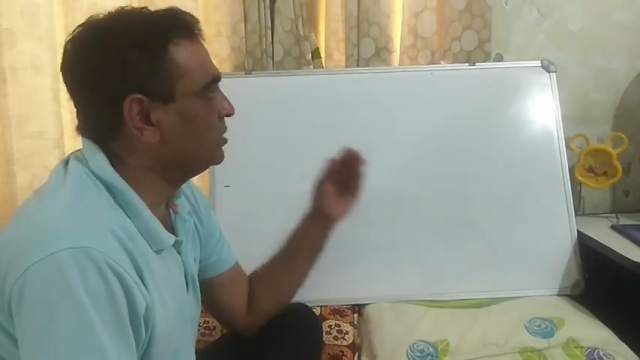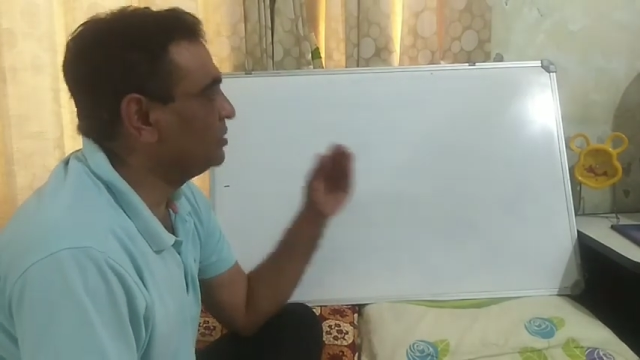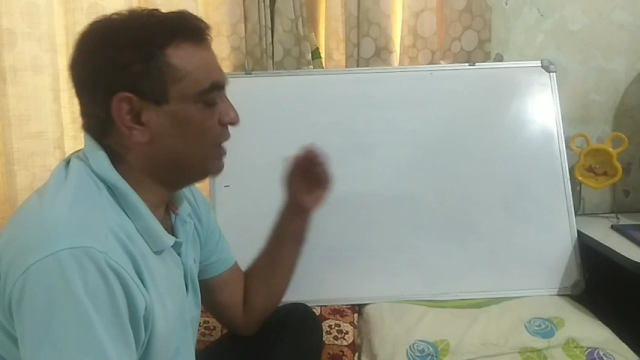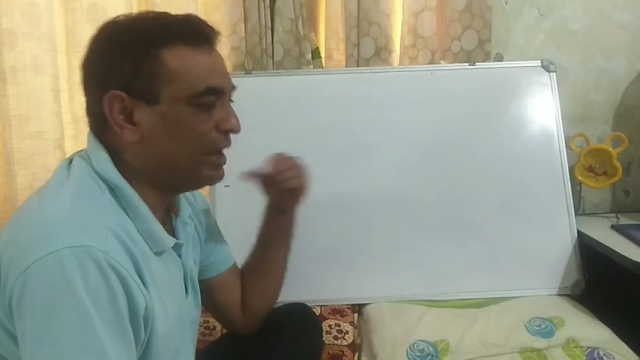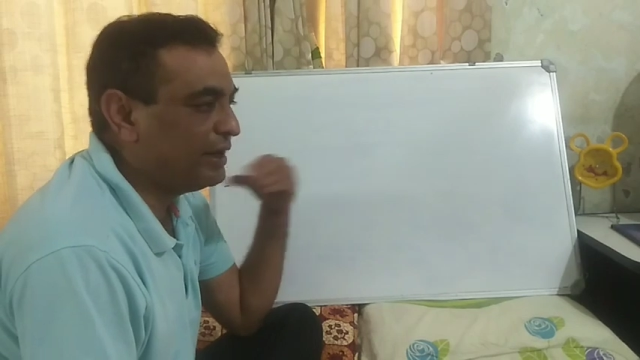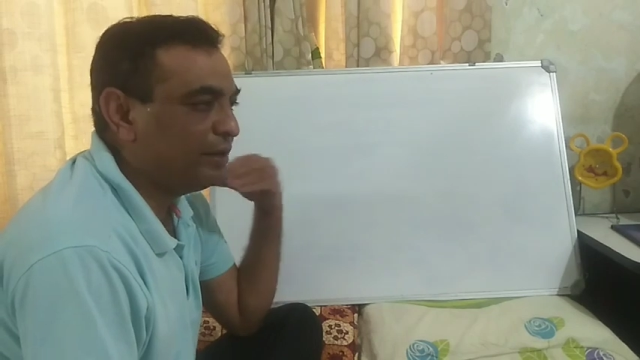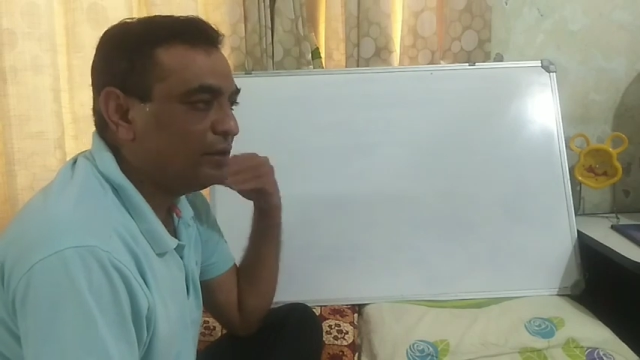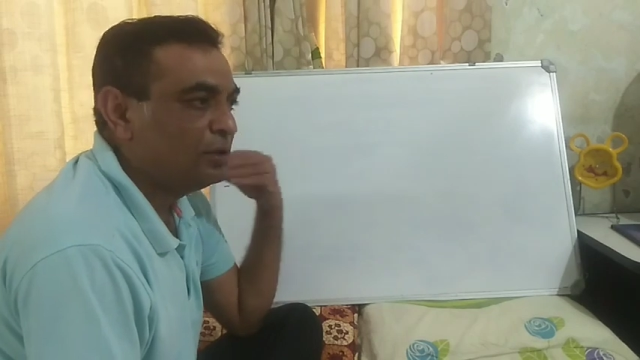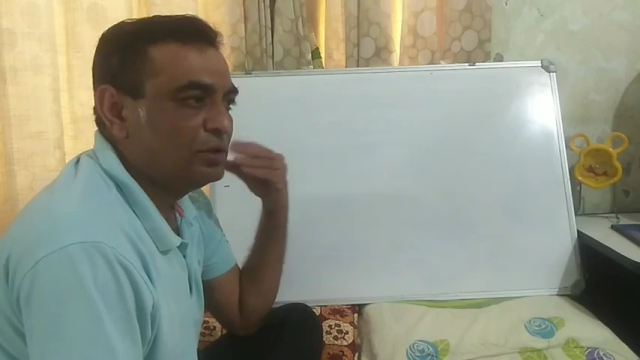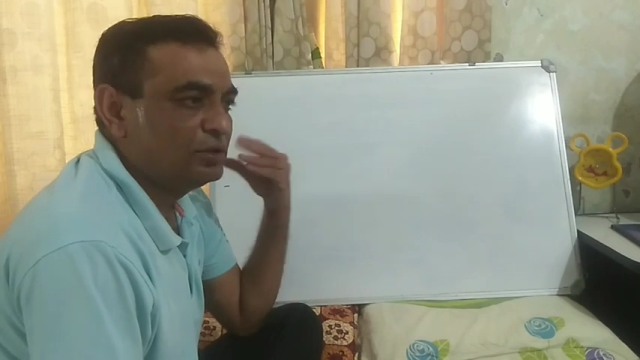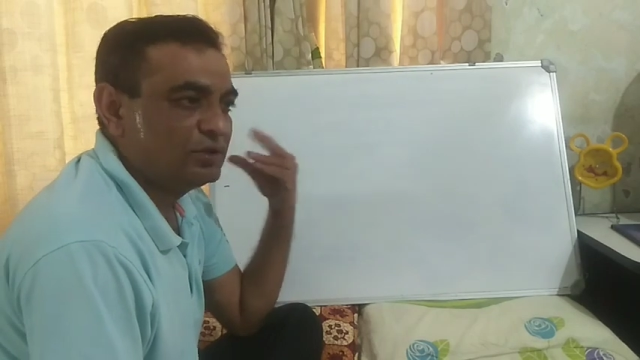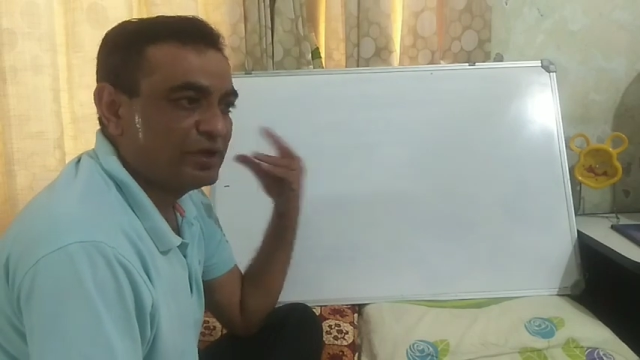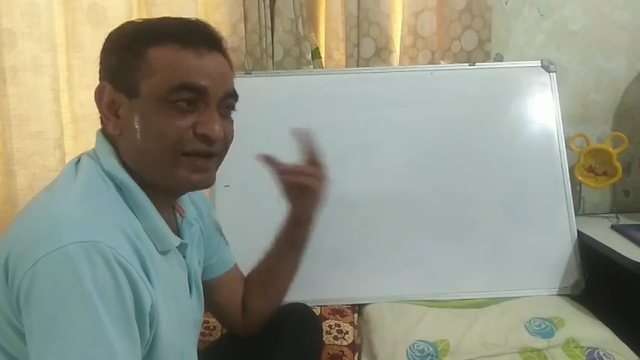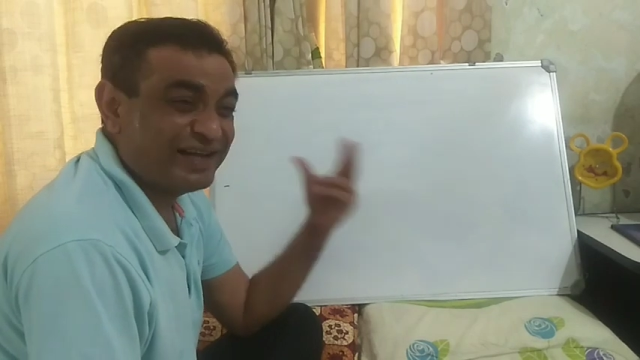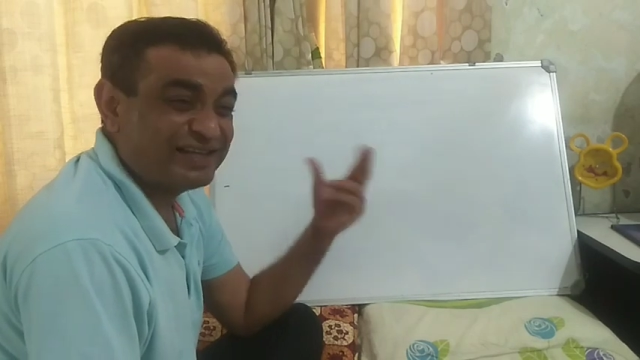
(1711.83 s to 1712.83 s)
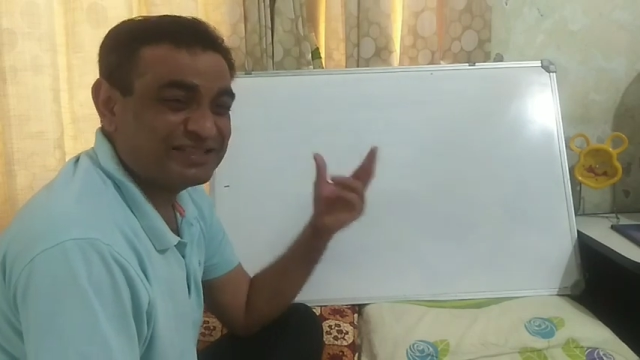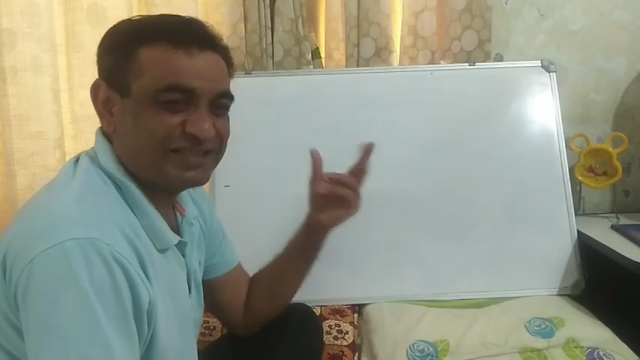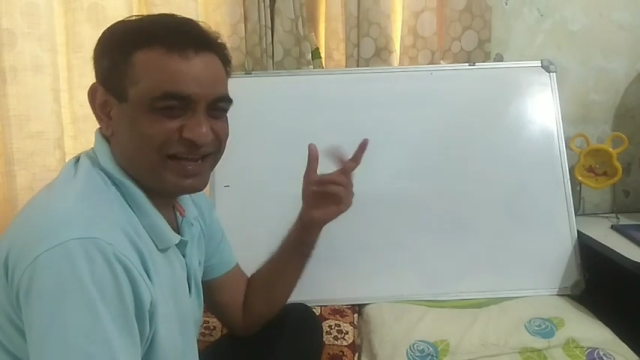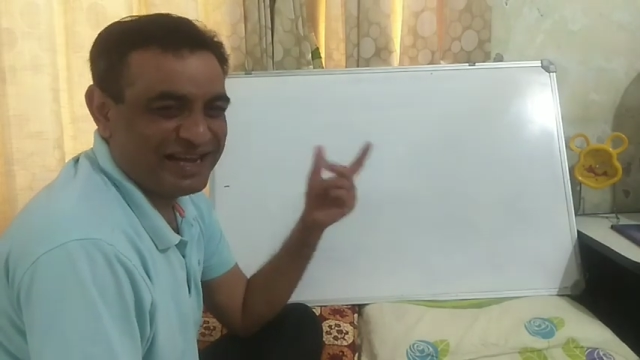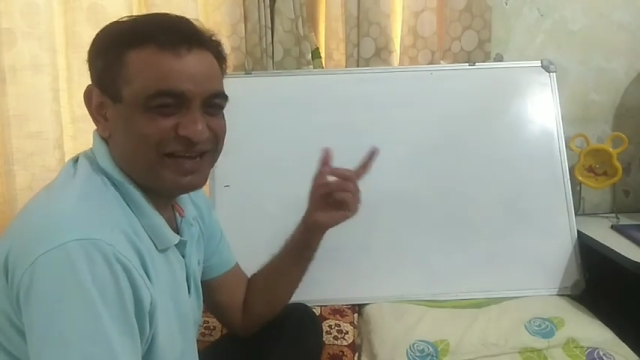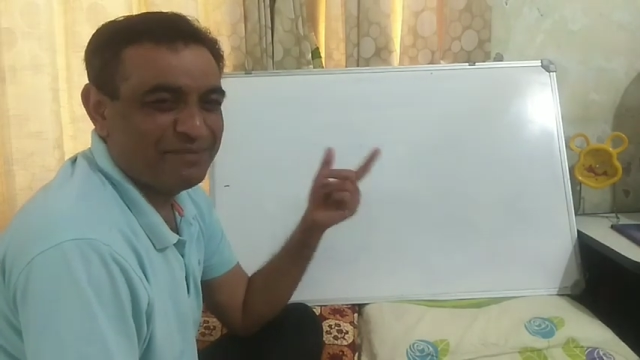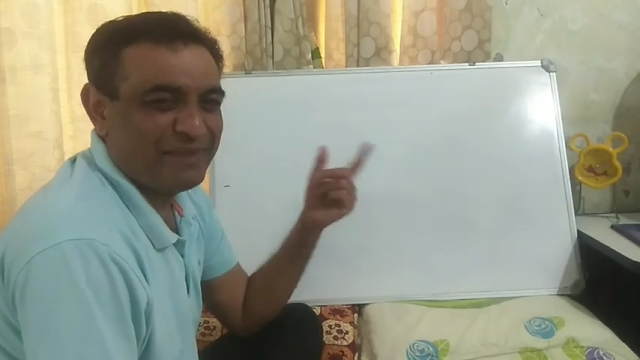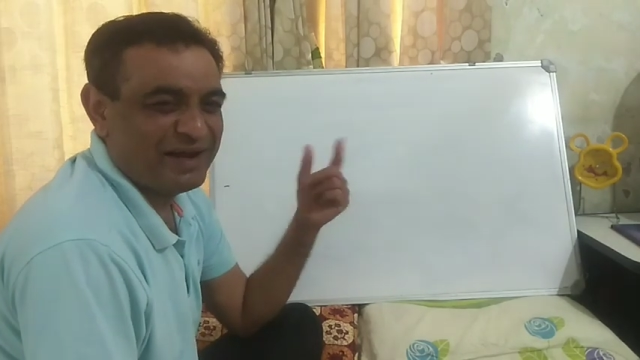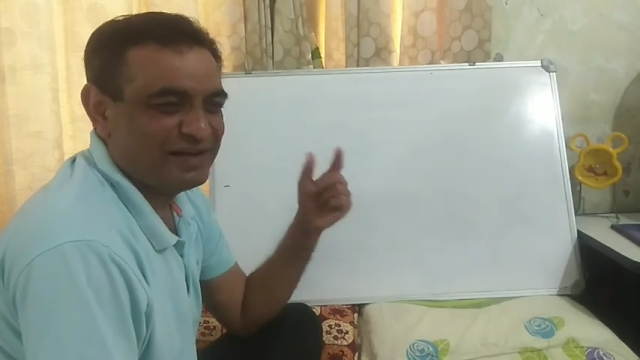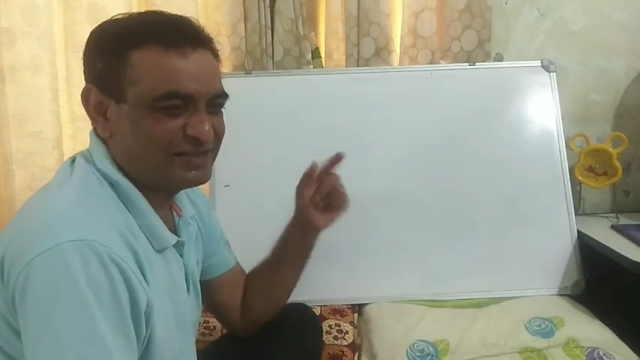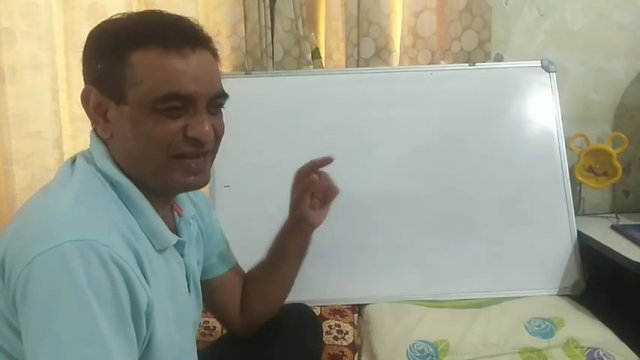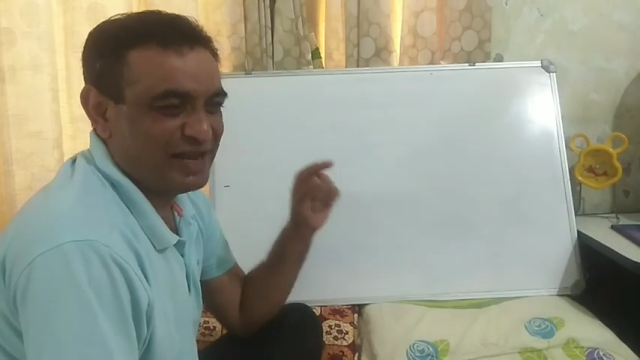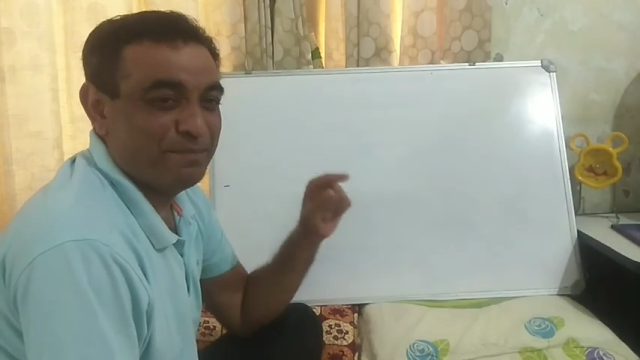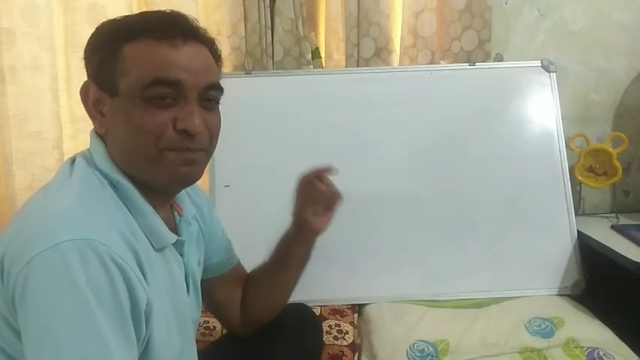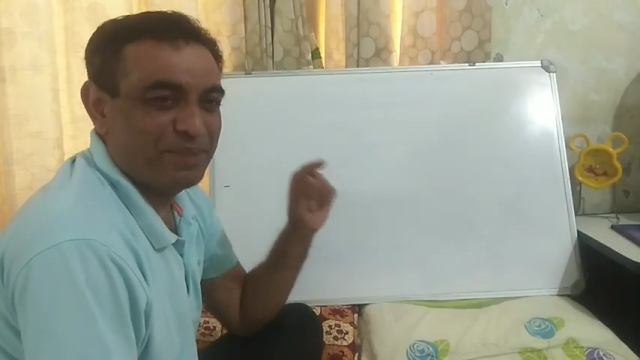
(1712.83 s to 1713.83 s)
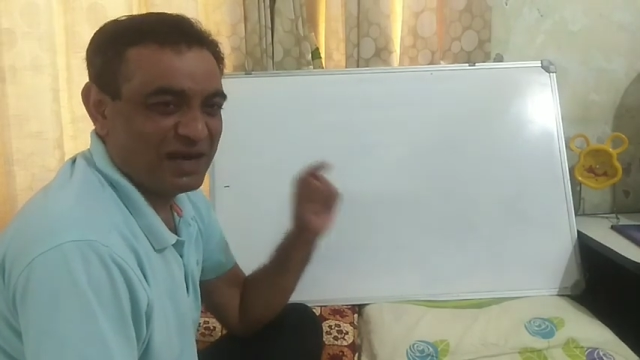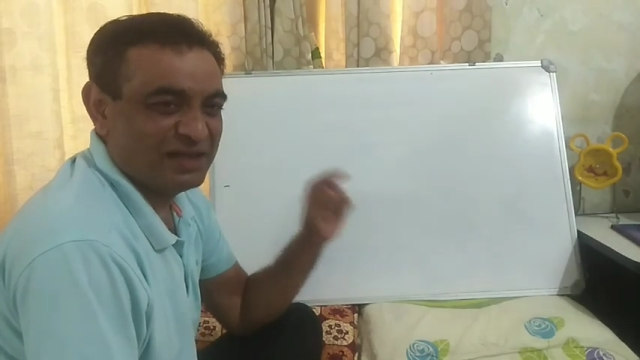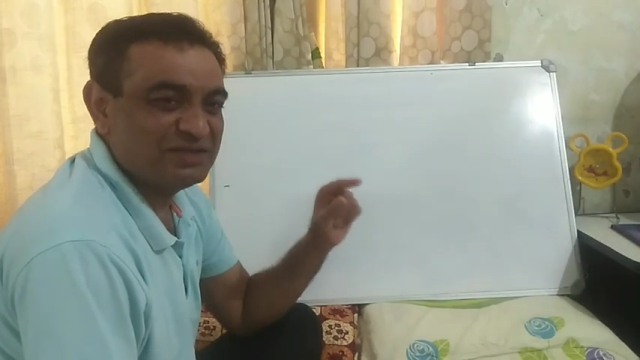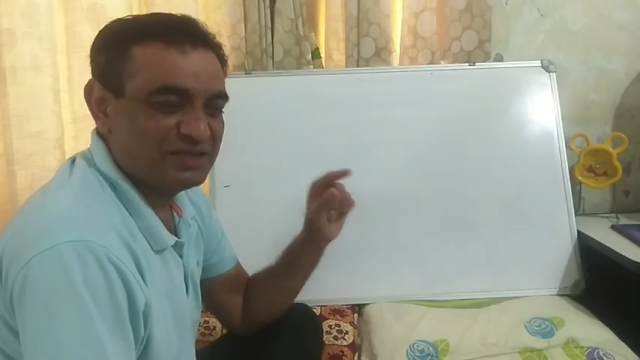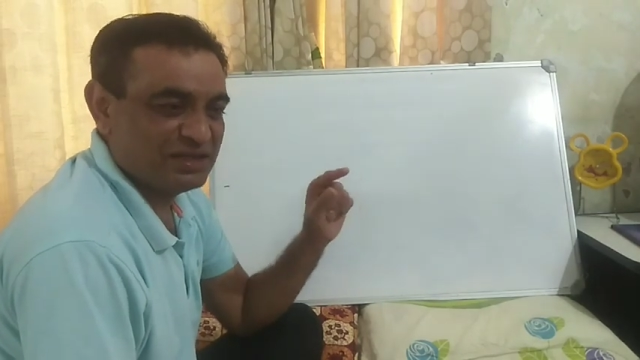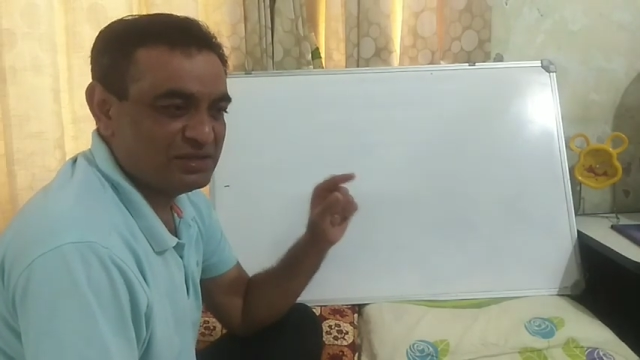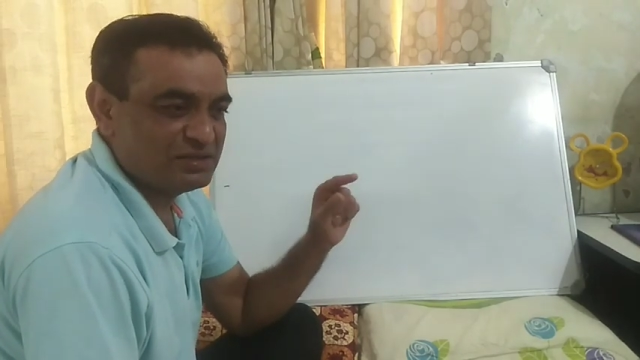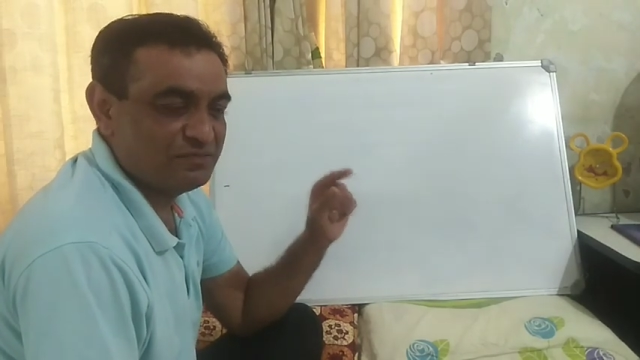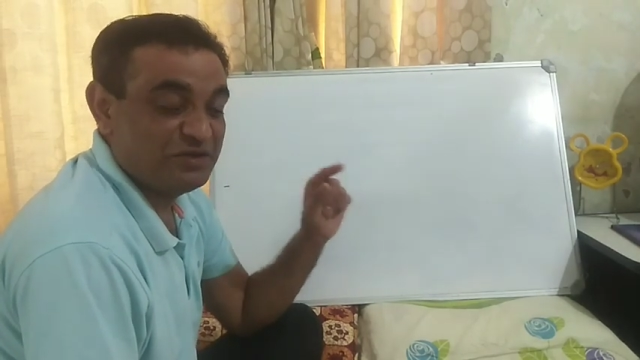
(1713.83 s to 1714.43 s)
Then the rest n minus m branches,